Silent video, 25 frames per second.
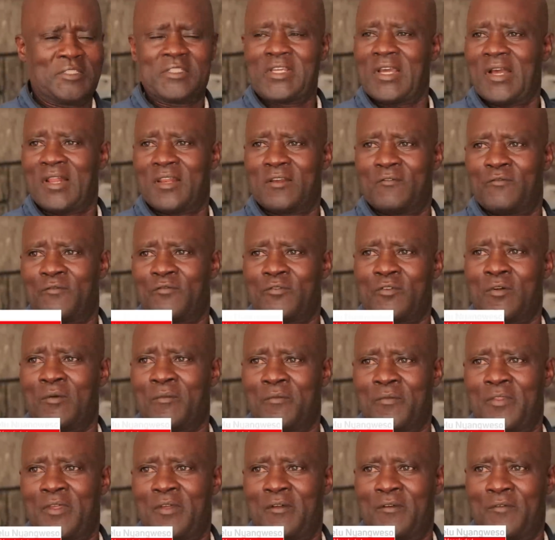child
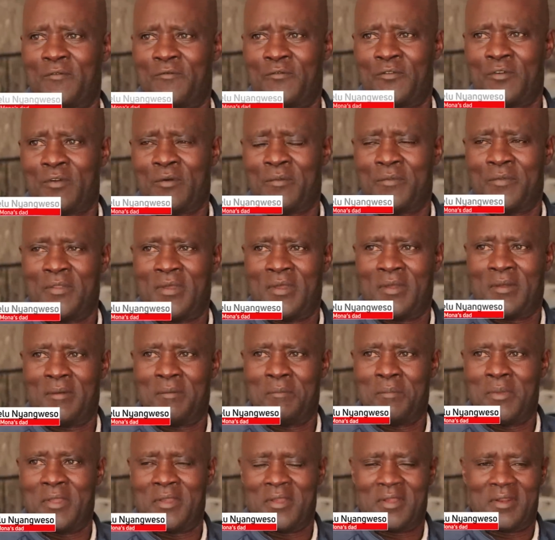from the
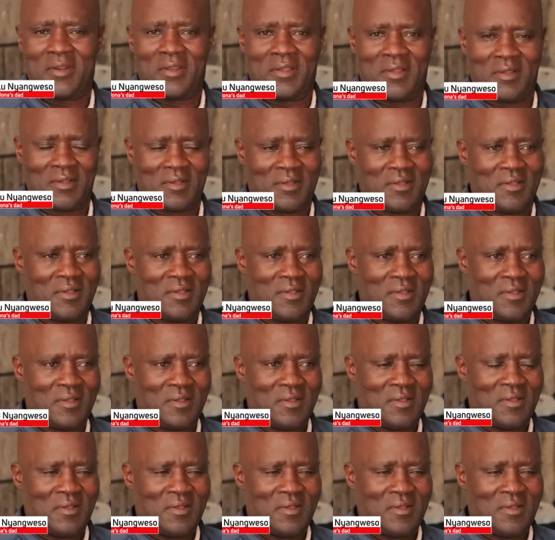beginning. Uh-huh.